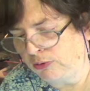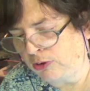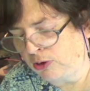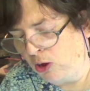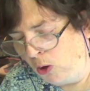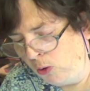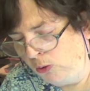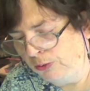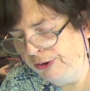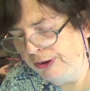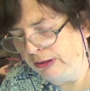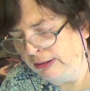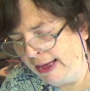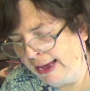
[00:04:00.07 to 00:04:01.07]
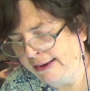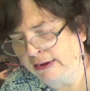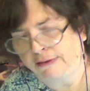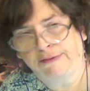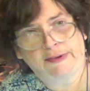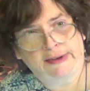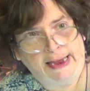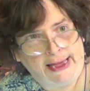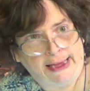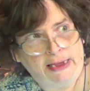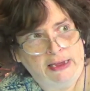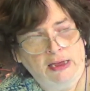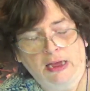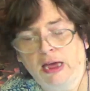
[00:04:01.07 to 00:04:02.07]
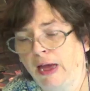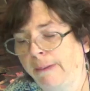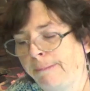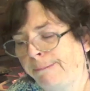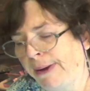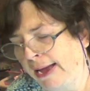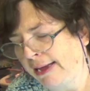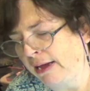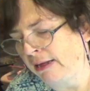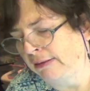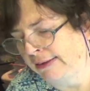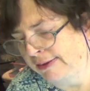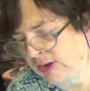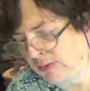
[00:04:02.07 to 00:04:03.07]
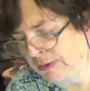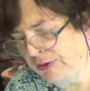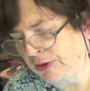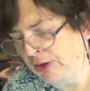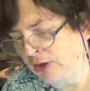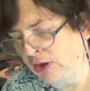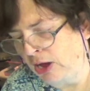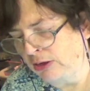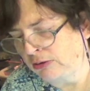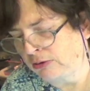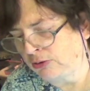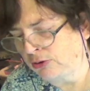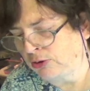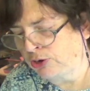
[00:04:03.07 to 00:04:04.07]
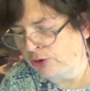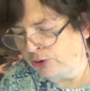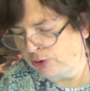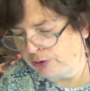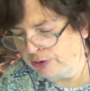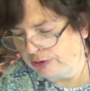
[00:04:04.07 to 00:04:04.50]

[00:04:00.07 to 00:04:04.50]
Cold Light of Day by Elizabeth Goddard.